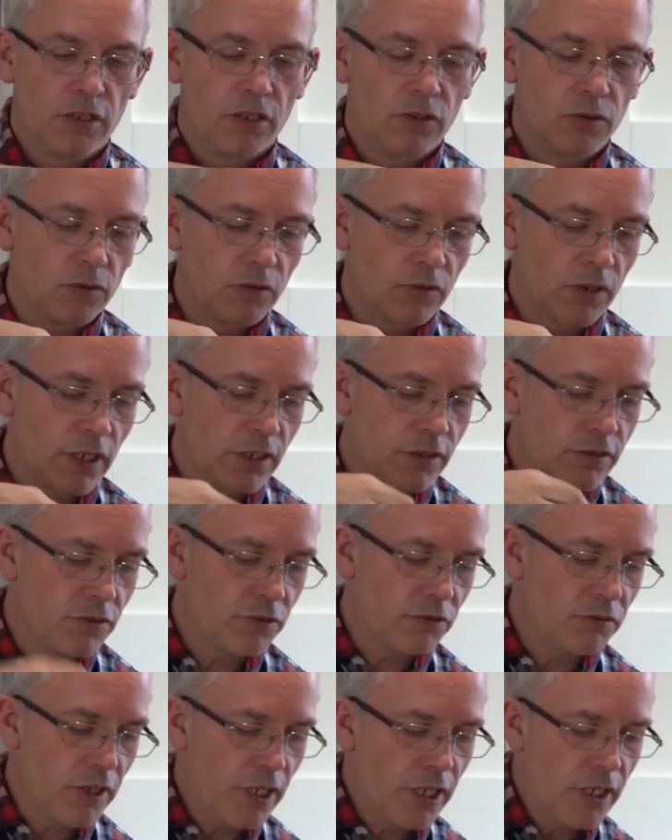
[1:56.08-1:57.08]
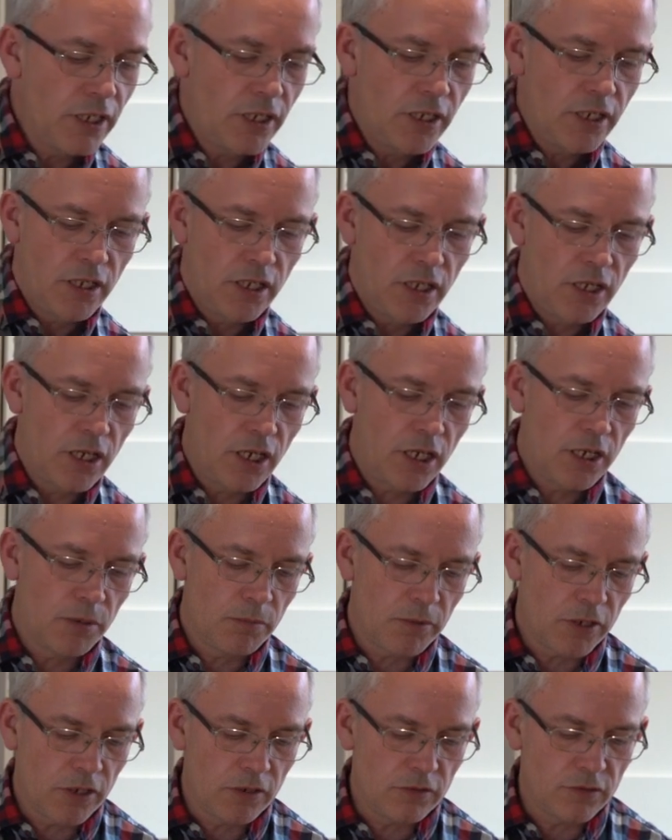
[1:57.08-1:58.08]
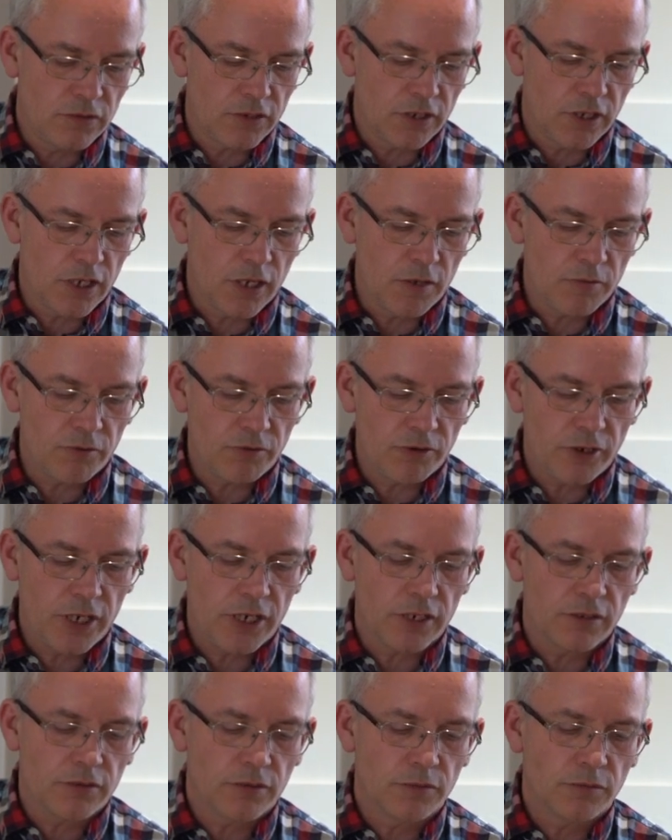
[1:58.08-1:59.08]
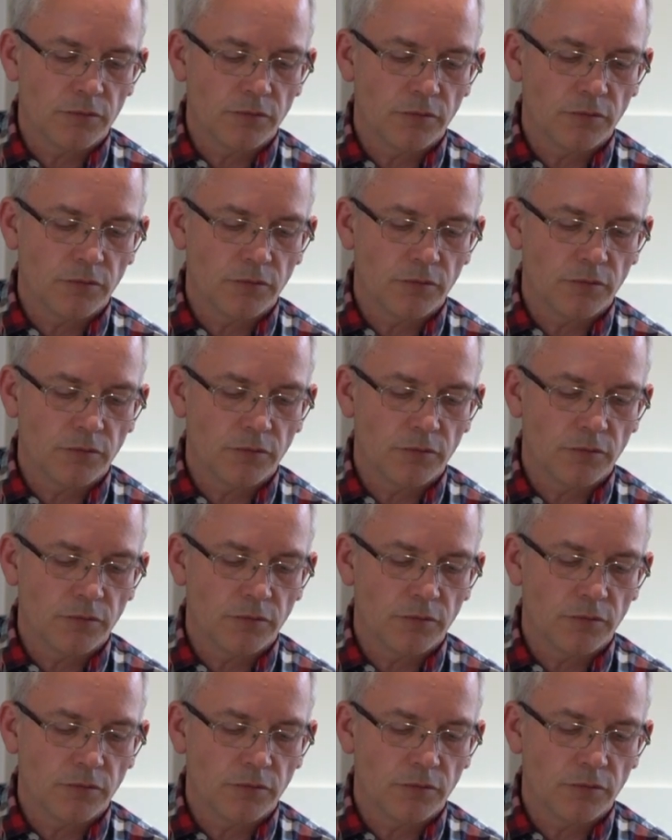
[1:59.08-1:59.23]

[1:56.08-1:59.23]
or glycerin and I'm going to cover it.